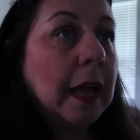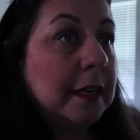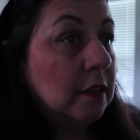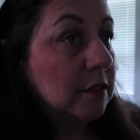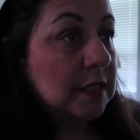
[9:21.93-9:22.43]
I
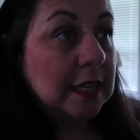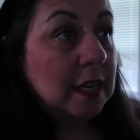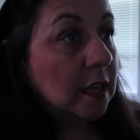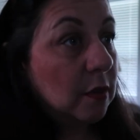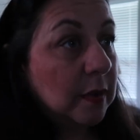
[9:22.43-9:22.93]
don't see
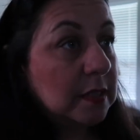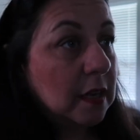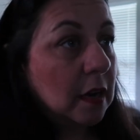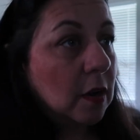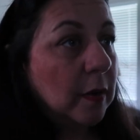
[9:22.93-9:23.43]
it otherwise.
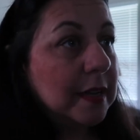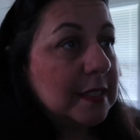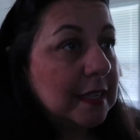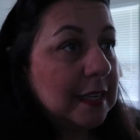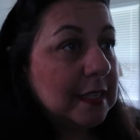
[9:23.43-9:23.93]
oh, I
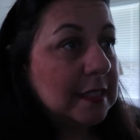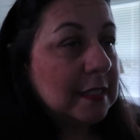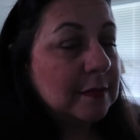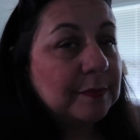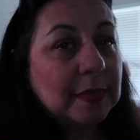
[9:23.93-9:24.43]
see it.
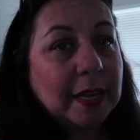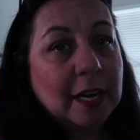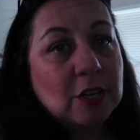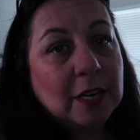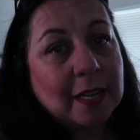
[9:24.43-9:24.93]
I
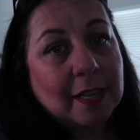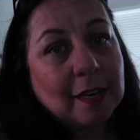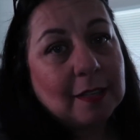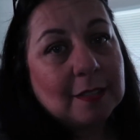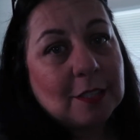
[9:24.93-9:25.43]
gotta try to
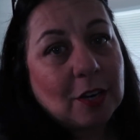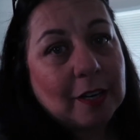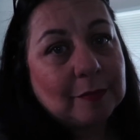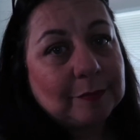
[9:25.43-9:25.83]
kill it, sorry.